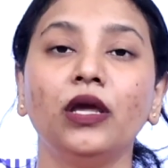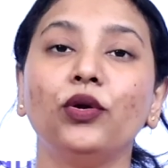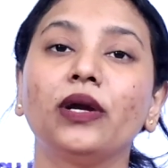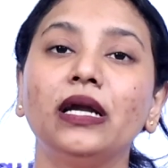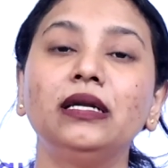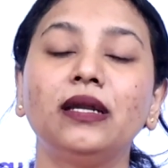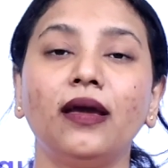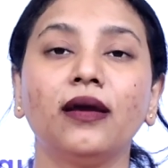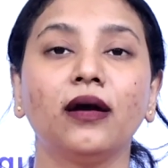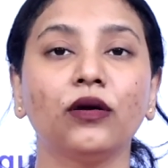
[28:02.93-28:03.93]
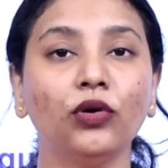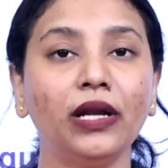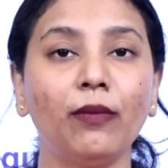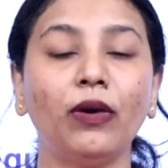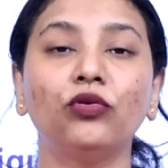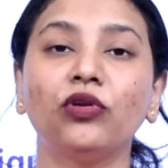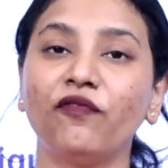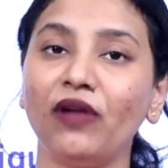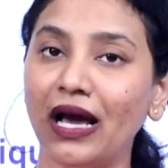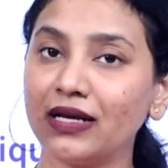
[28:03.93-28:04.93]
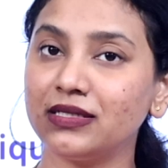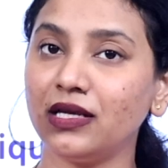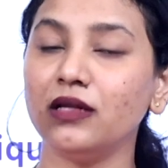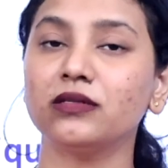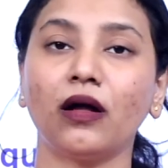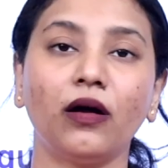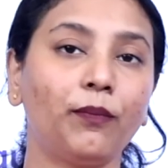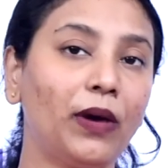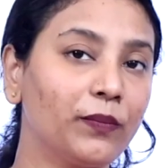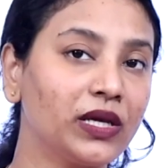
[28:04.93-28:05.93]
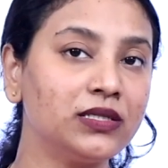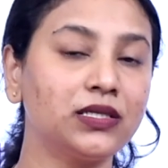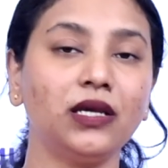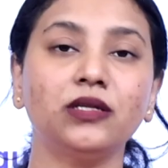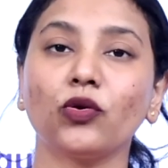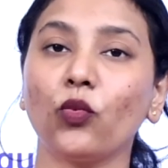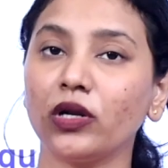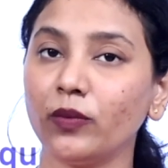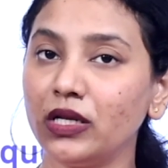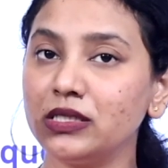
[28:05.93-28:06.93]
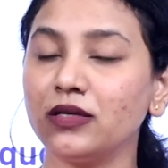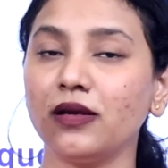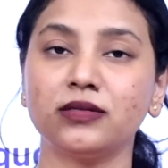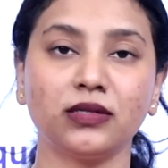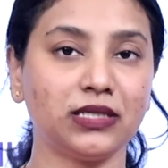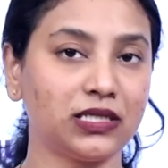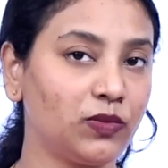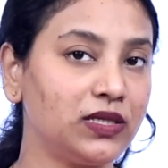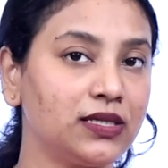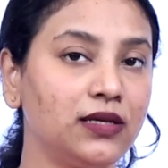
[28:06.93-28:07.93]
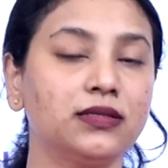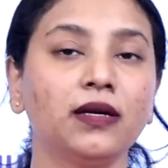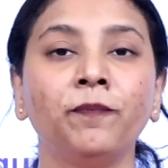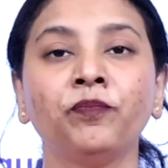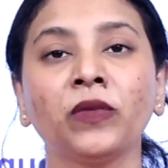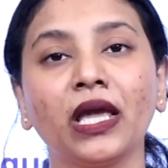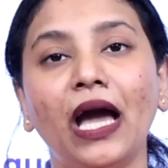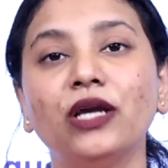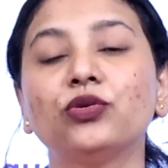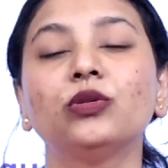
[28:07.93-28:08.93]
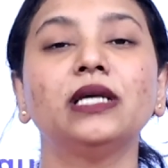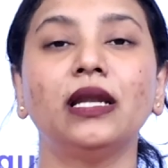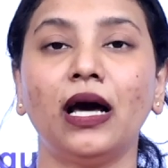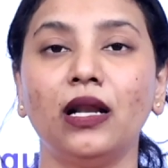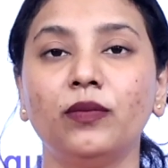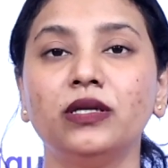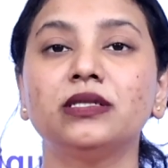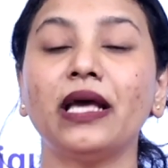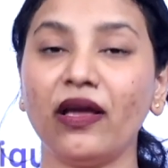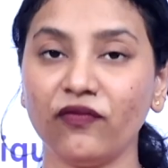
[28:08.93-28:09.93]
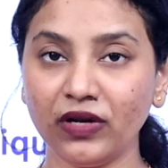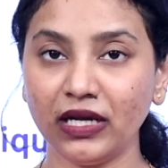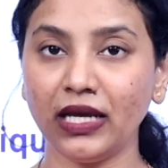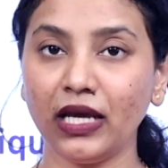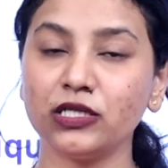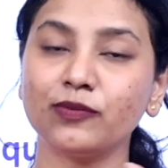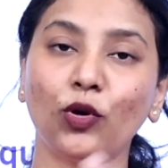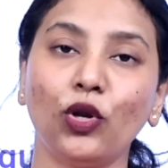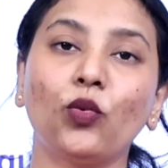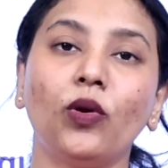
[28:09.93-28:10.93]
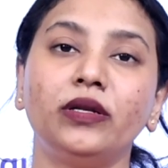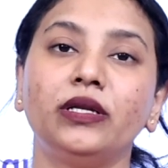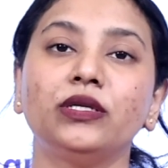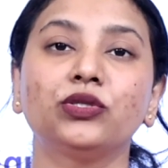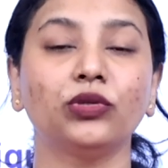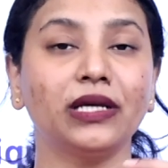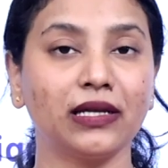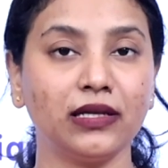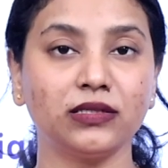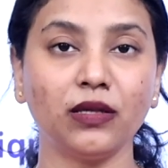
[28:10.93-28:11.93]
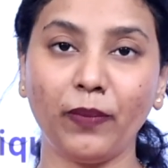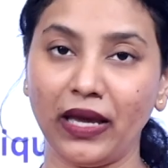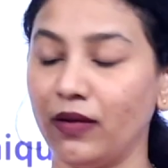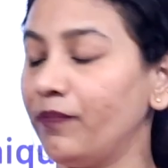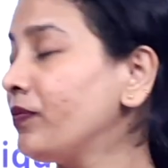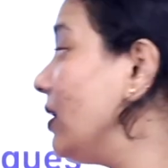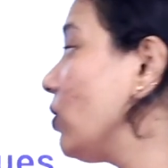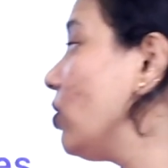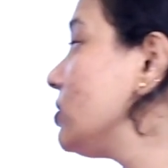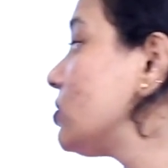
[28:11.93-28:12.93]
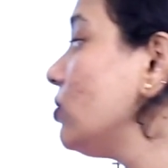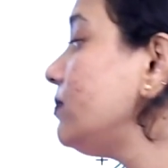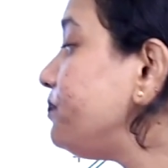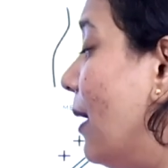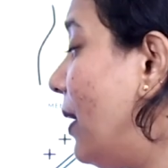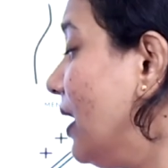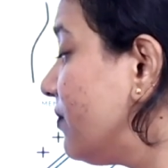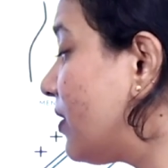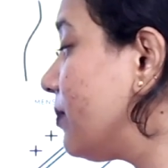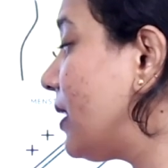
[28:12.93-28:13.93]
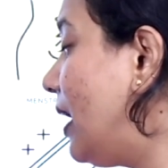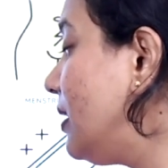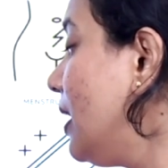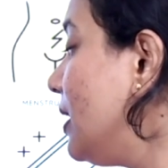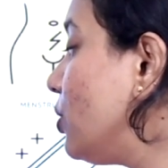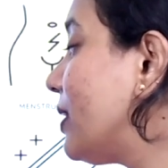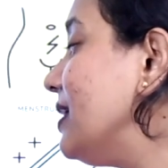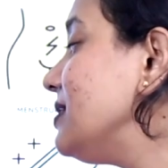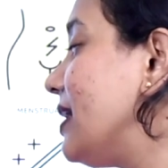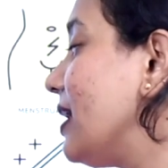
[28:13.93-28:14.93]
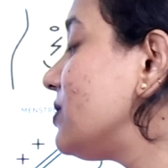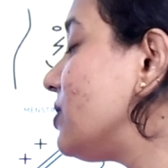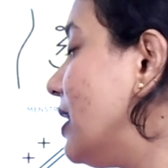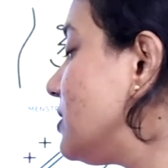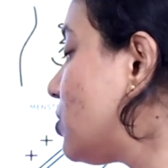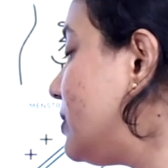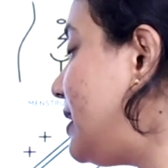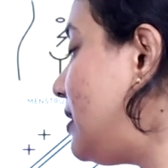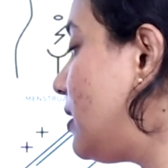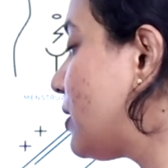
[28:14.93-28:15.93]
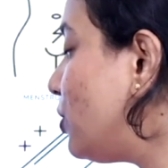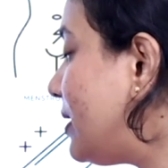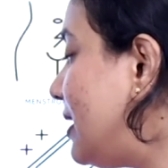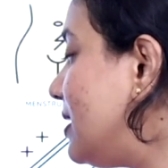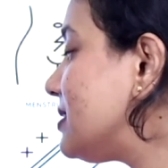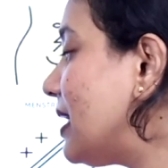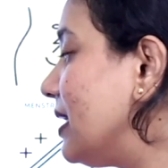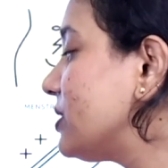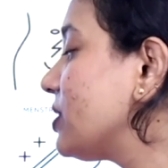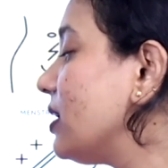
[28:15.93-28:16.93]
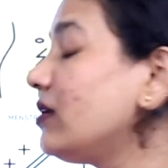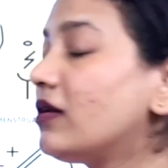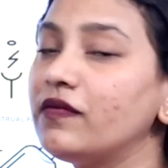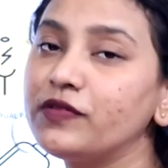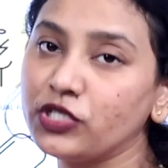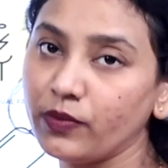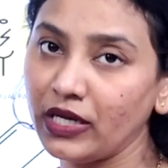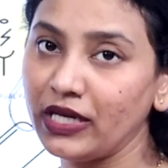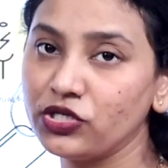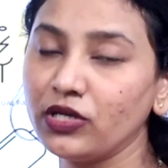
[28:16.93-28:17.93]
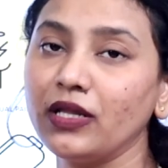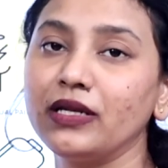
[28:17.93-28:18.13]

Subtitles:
You can take a good amount of flax seeds, pumpkin seeds, watermelon seeds, sesame seeds, cashews, and almonds every day in smaller quantities to decrease the pain. And also, apart from that, you can take transcutaneous electrical nerve stimulation.